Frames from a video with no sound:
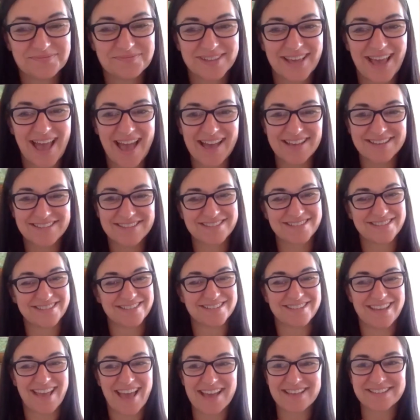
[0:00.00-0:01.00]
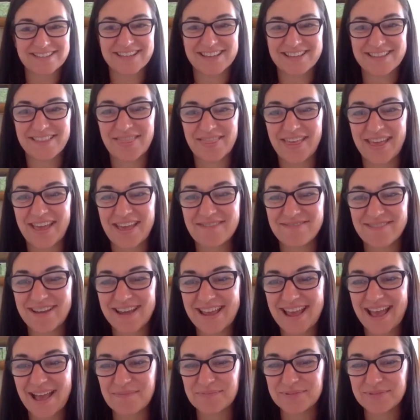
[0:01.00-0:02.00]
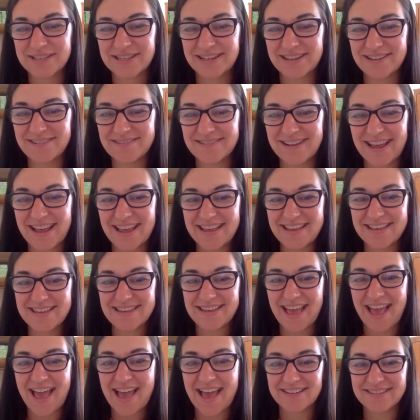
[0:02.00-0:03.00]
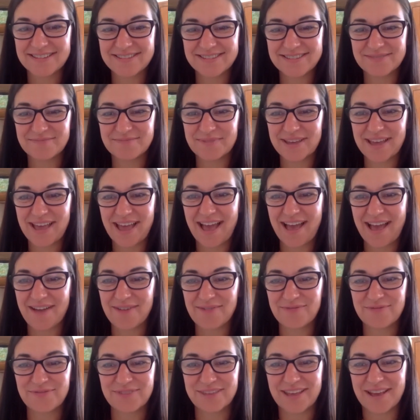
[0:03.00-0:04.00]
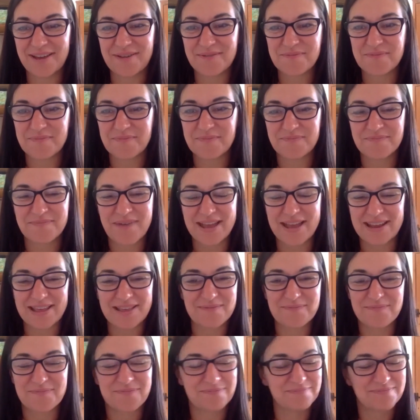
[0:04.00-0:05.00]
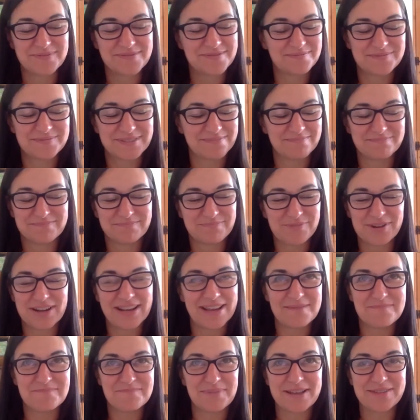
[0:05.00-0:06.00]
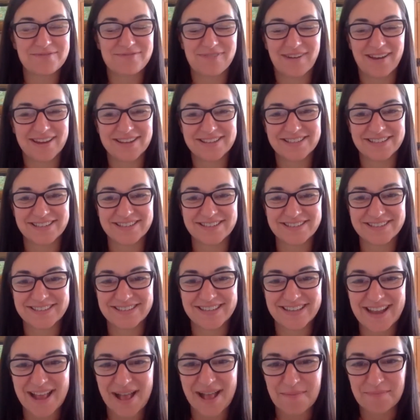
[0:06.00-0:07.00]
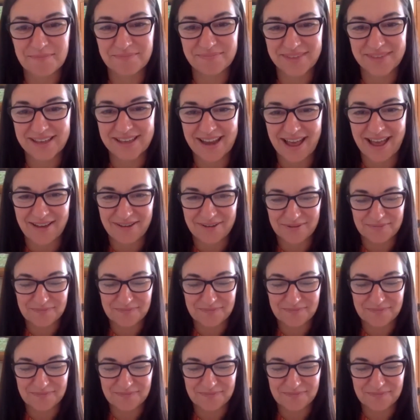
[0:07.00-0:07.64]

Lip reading: yes, in theory, absolutely, yes. And we have, many brilliant bid writers in our